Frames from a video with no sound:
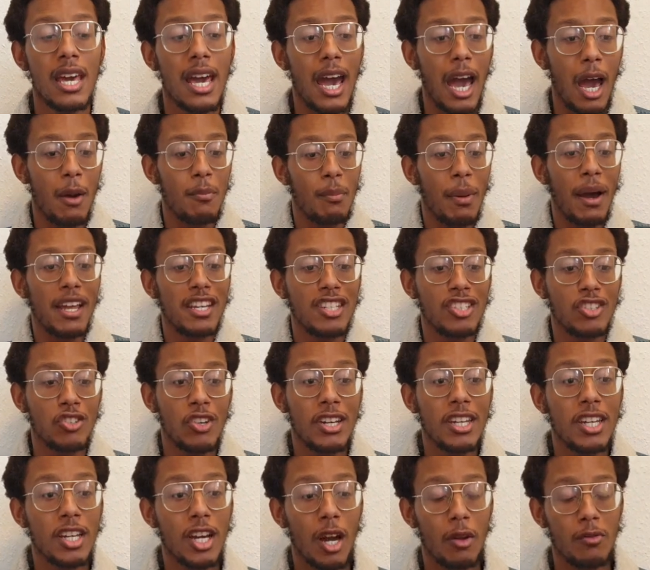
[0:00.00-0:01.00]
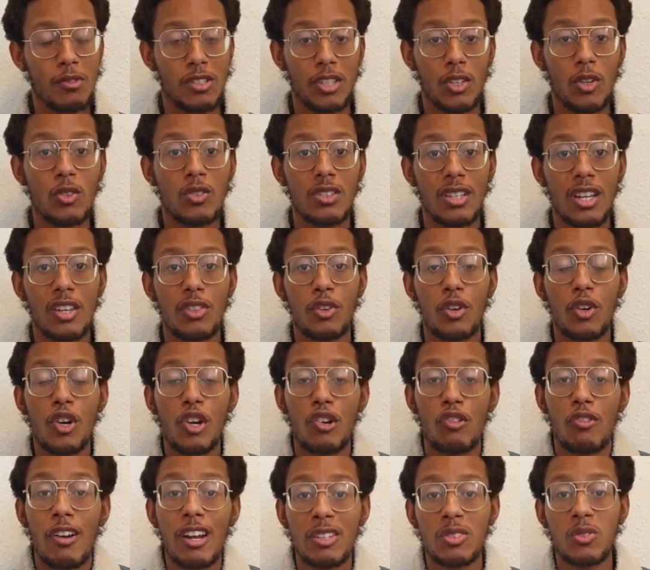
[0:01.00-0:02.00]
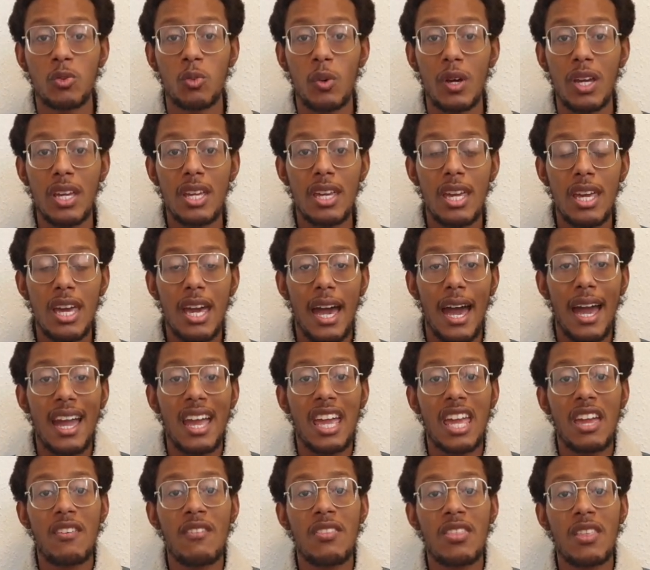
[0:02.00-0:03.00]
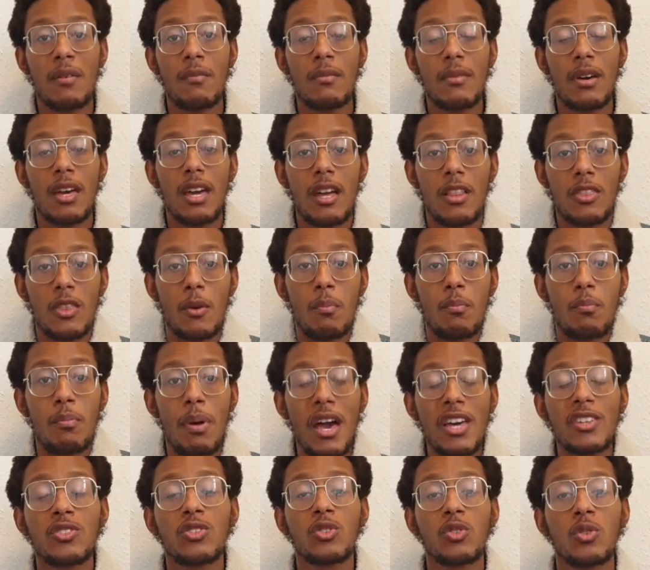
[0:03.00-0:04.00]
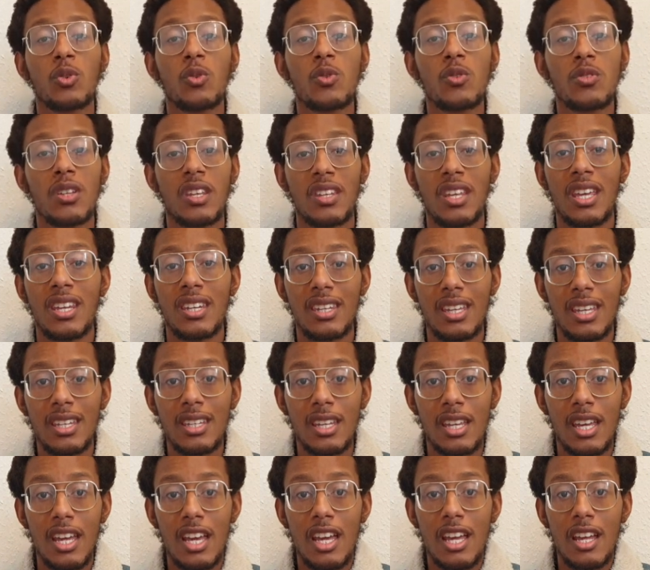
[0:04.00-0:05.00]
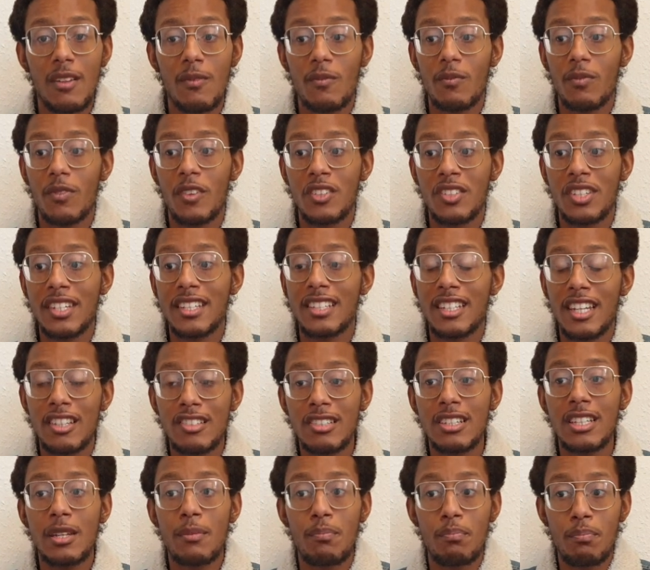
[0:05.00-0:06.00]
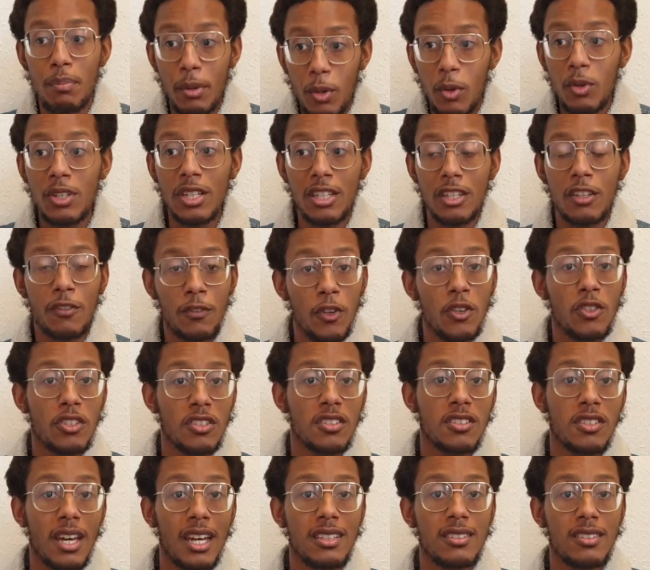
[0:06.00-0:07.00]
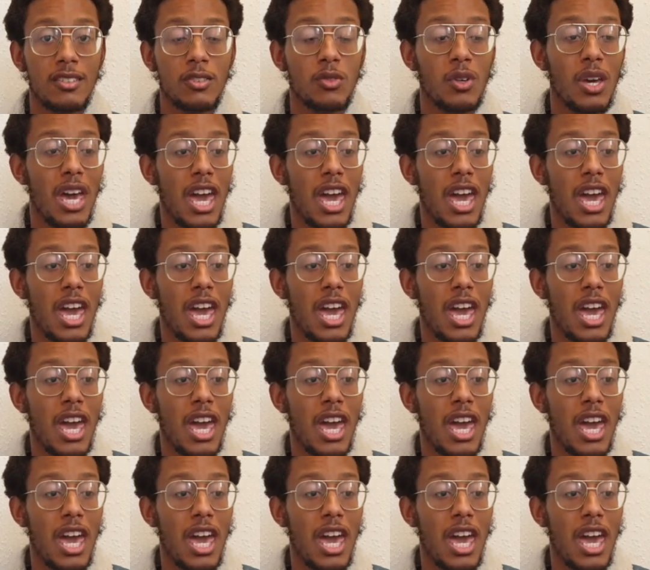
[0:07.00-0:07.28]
And by training up children in the correct way and giving them the best tools that they need, she's literally building the future societies.